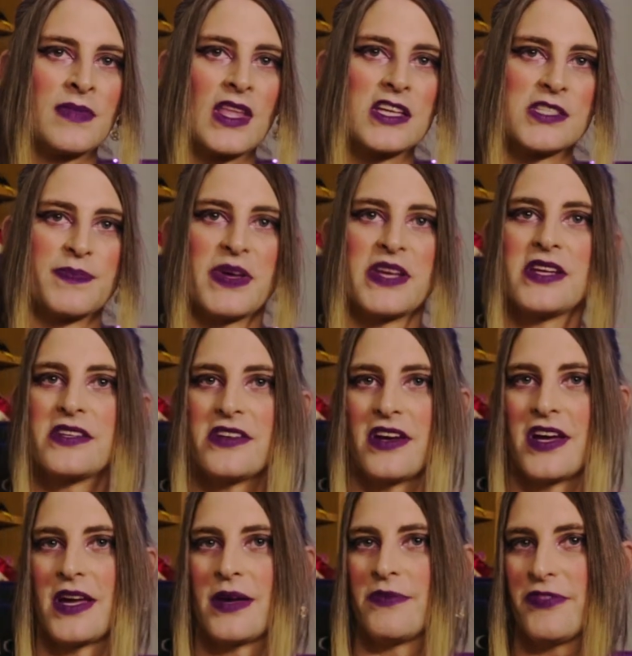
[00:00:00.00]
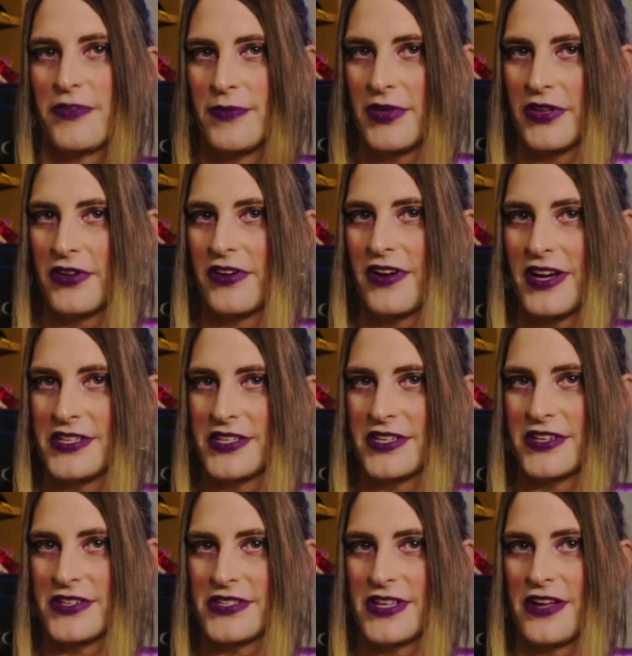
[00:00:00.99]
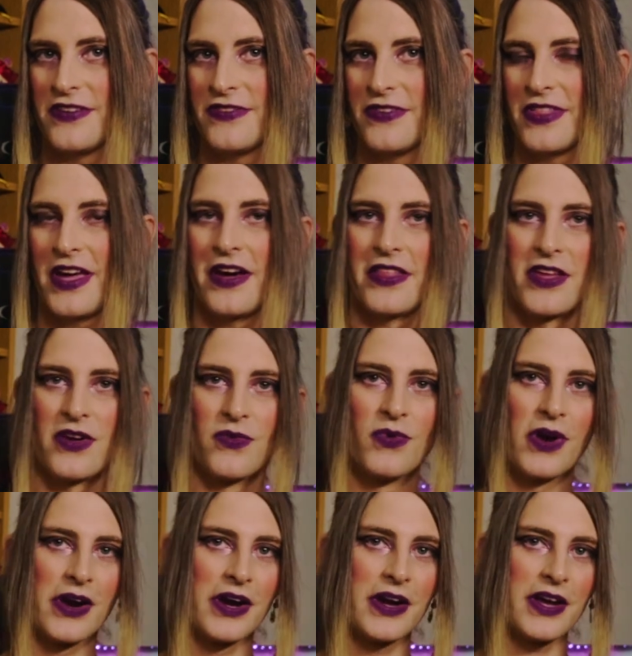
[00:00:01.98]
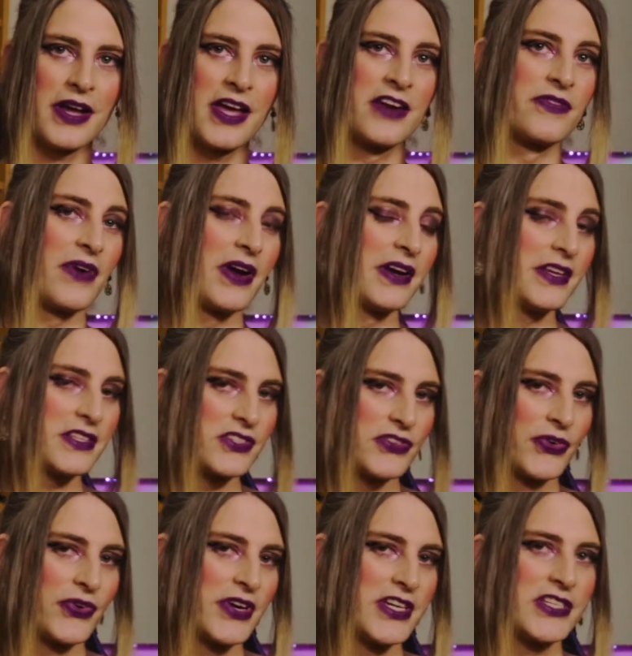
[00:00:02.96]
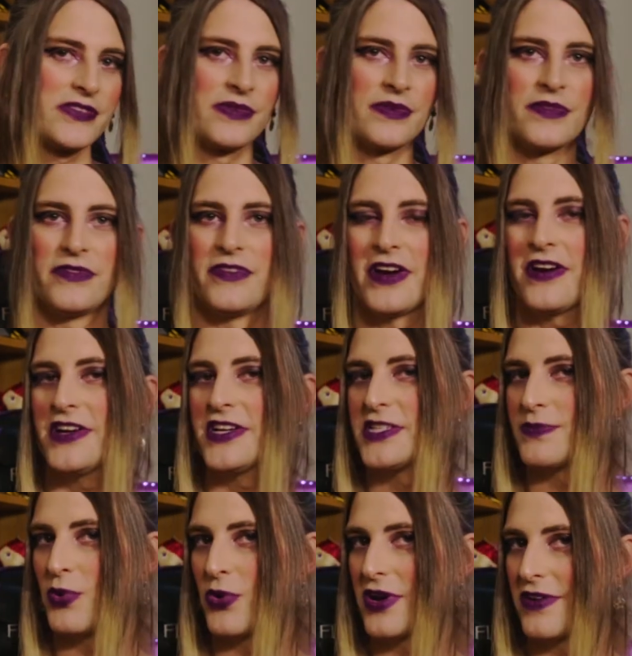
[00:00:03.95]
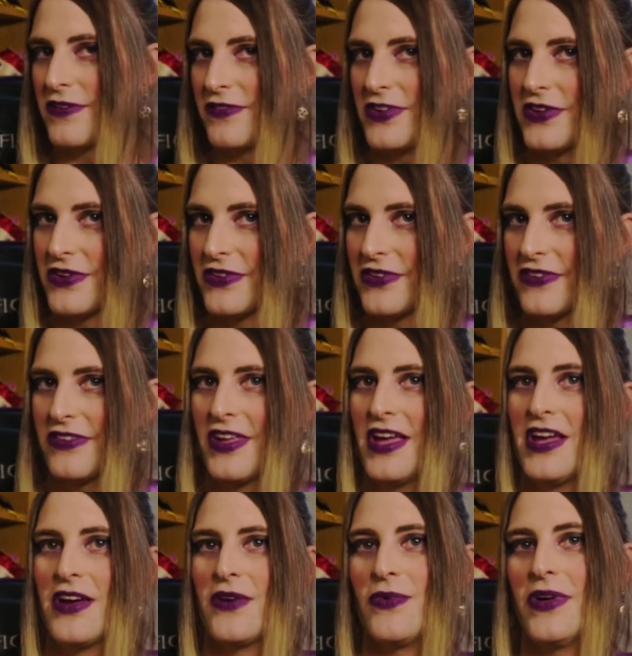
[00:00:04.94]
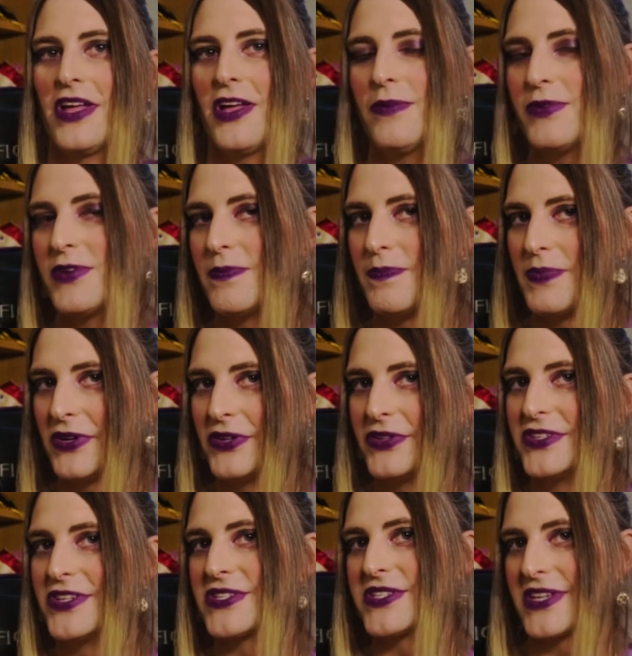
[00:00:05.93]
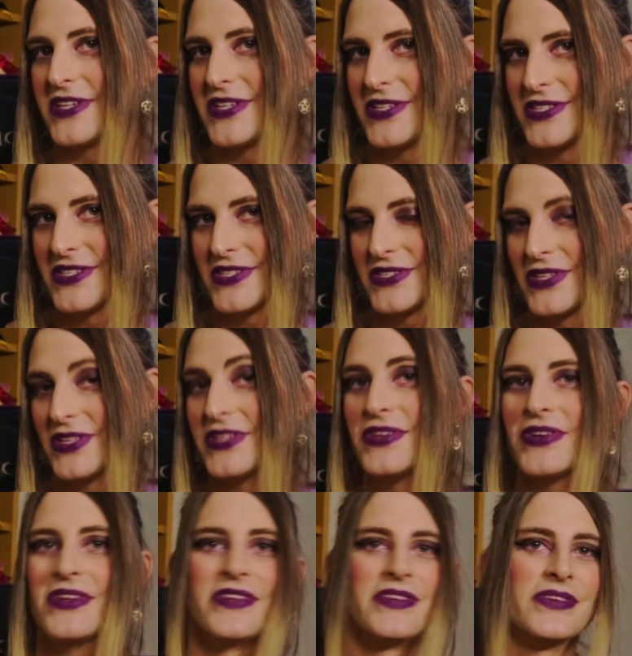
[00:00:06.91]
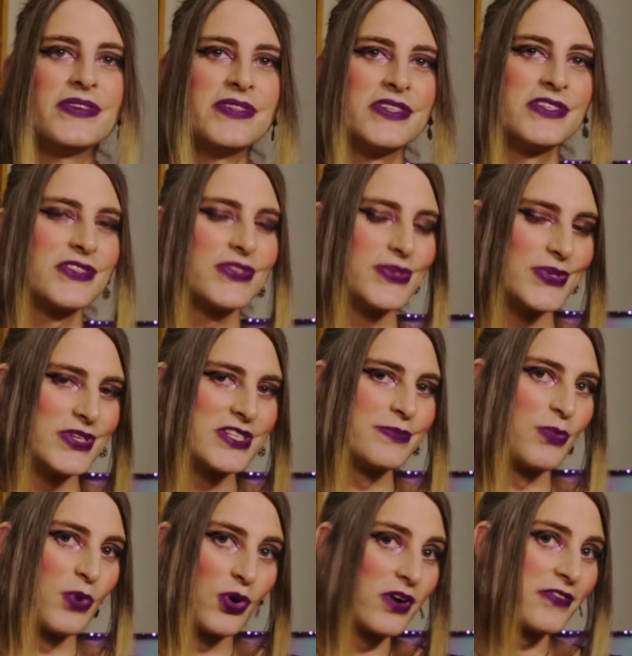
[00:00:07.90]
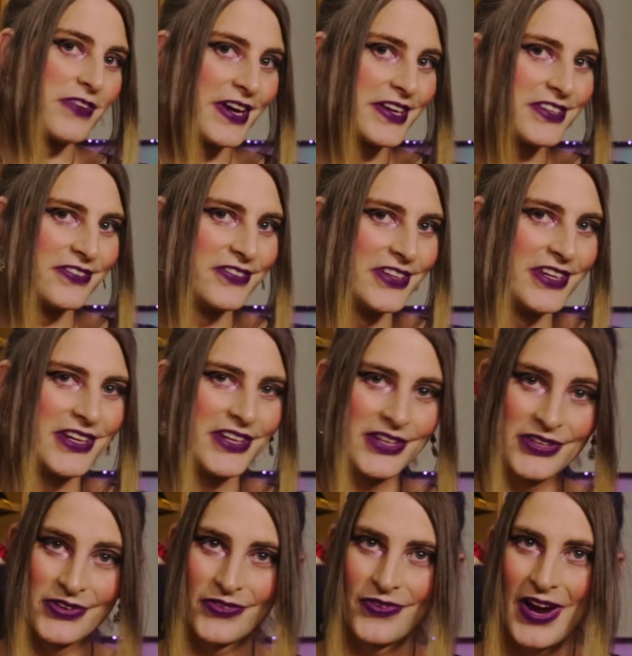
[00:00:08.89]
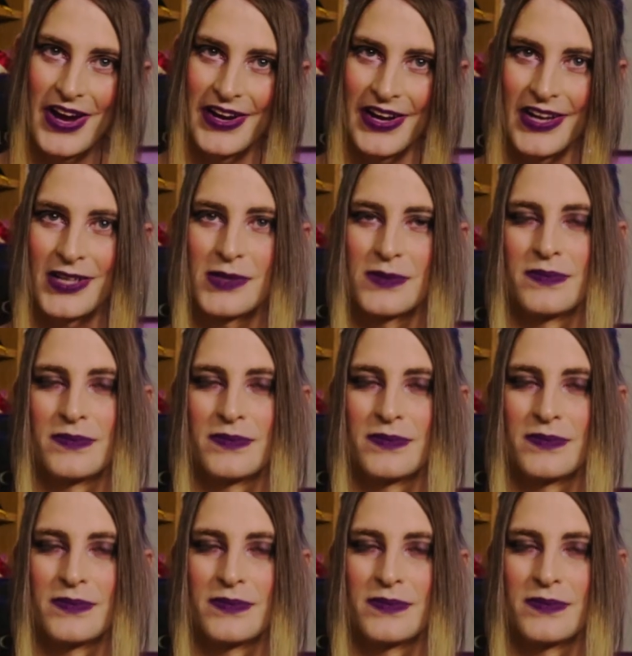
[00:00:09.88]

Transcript: Spending time familiarizing yourself with how they work and writing stories from various point of views will help you build your skills so that you can use these tools more effectively in your writing.